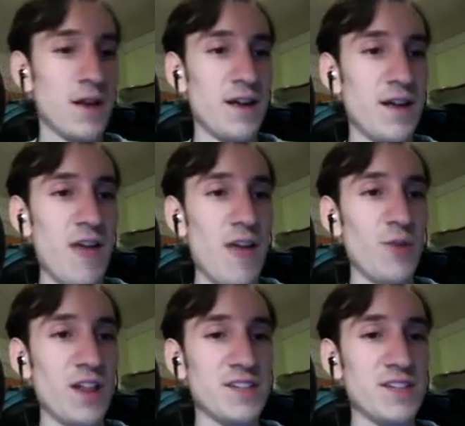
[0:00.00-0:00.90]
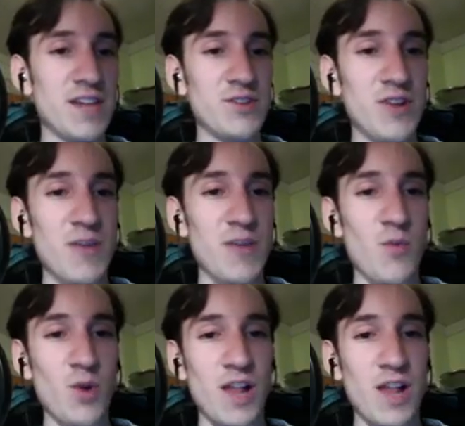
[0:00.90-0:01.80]
Everybody loves having their name
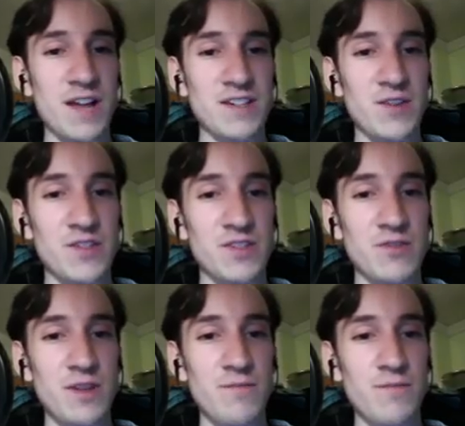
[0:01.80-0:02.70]
immortalized on the stream.